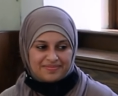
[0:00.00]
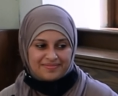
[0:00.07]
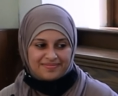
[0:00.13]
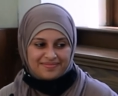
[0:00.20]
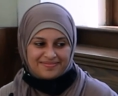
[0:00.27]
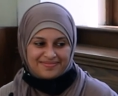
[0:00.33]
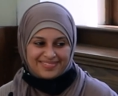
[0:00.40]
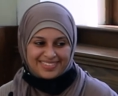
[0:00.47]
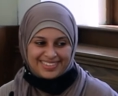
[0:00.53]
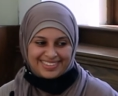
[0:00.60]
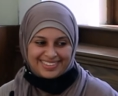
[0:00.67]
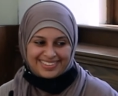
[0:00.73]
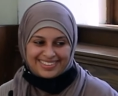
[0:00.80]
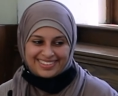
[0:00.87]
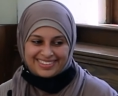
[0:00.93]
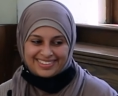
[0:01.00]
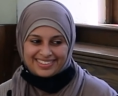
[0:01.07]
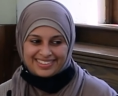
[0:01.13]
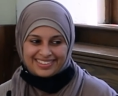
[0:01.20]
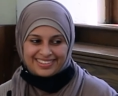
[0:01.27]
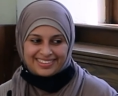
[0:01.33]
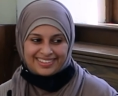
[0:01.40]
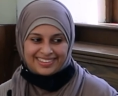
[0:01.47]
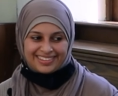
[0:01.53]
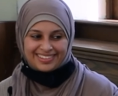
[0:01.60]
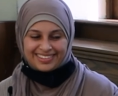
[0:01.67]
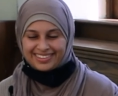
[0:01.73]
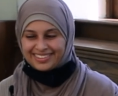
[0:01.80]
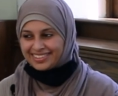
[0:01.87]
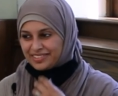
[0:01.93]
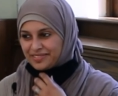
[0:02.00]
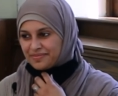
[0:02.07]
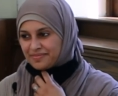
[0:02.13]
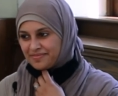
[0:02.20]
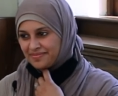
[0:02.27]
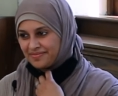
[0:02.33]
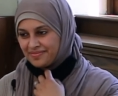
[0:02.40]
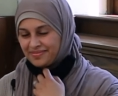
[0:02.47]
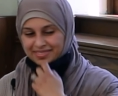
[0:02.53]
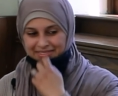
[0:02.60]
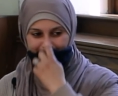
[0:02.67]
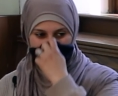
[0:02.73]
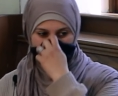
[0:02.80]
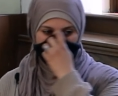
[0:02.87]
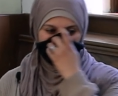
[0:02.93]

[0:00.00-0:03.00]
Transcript: Nothing is said.